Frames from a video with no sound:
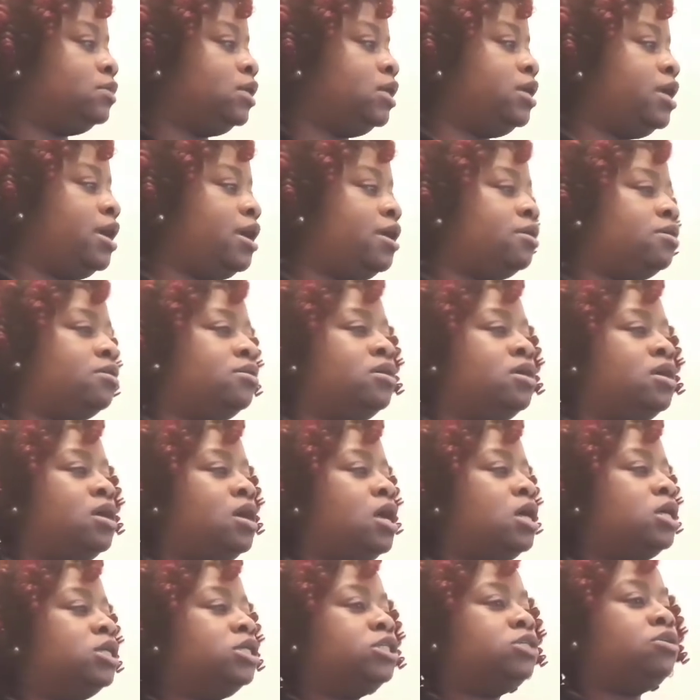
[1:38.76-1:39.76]
Yeah.
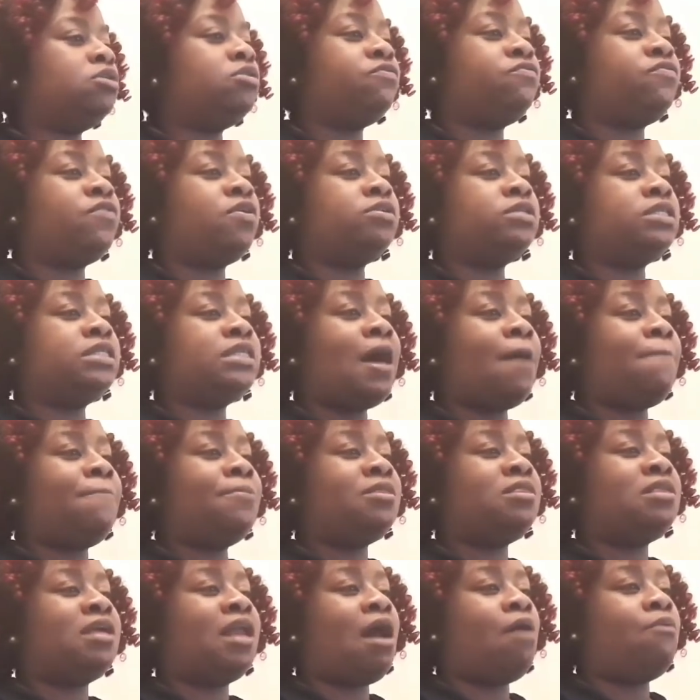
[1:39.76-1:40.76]
So the first
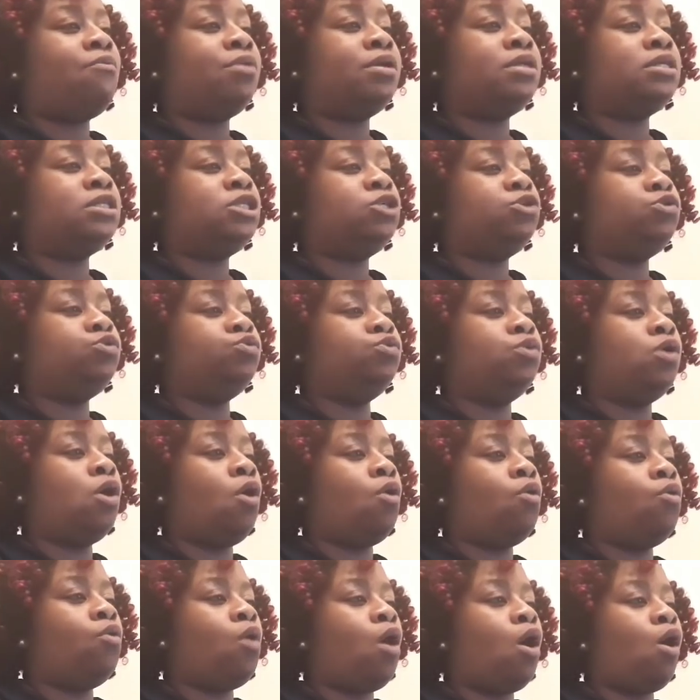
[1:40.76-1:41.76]
topic that I wanted to
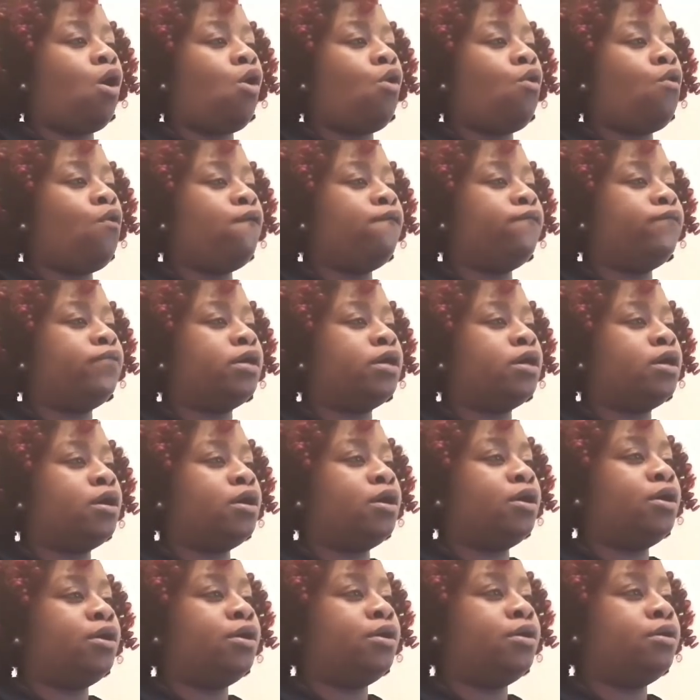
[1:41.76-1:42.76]
go
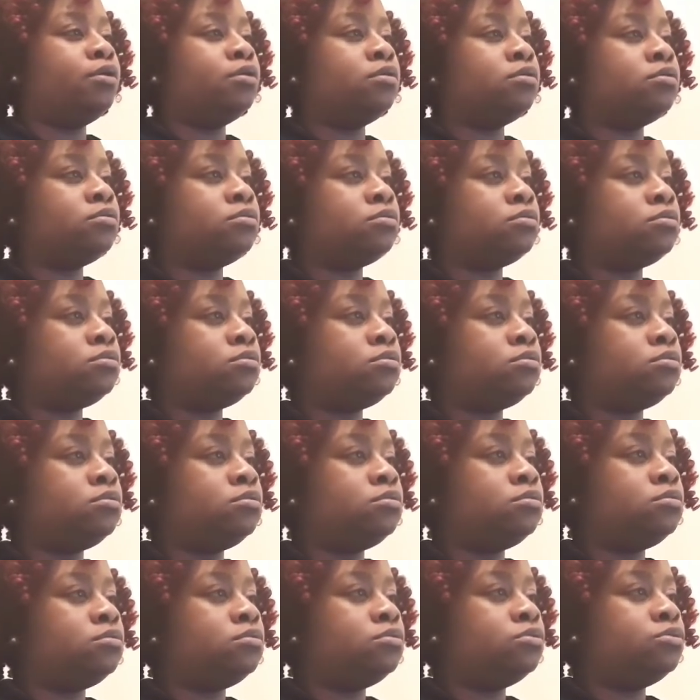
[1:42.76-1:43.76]
over
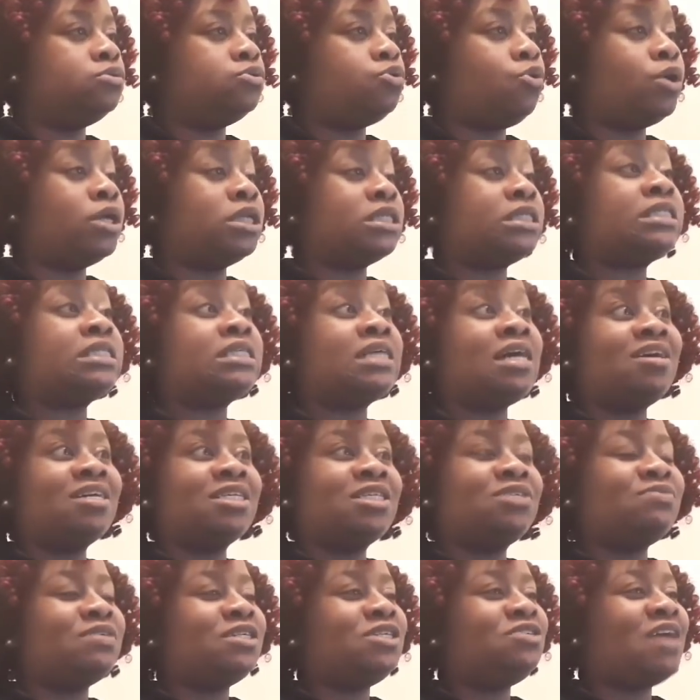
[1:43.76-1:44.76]
or
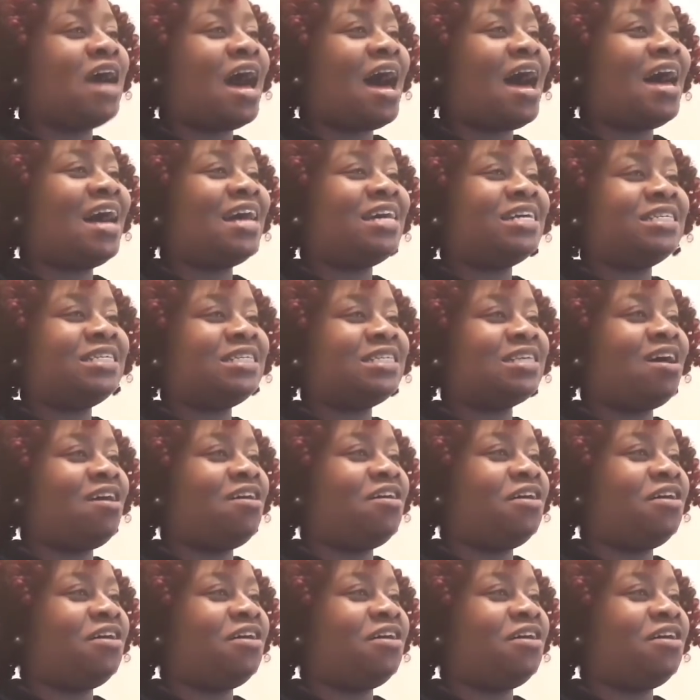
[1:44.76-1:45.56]
discuss with you guys